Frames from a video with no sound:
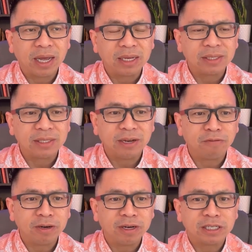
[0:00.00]
has
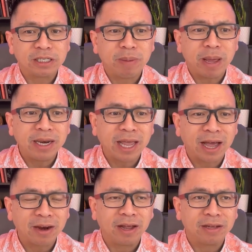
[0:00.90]
different
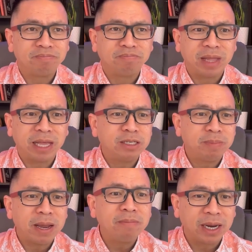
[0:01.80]
they
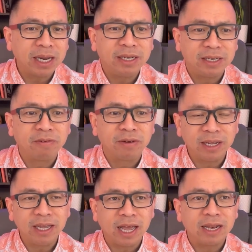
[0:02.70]
spend money
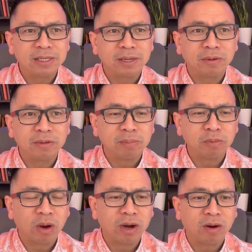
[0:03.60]
differently. And so some
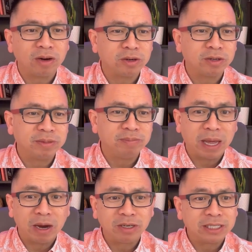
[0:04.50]
credit cards are
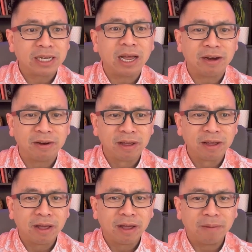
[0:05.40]
better designed
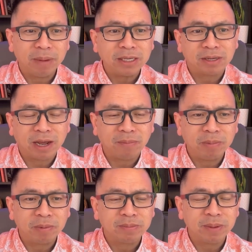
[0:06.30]
based on how
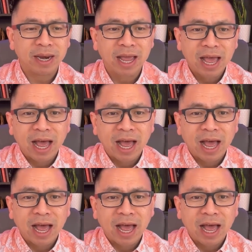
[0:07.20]
people spend.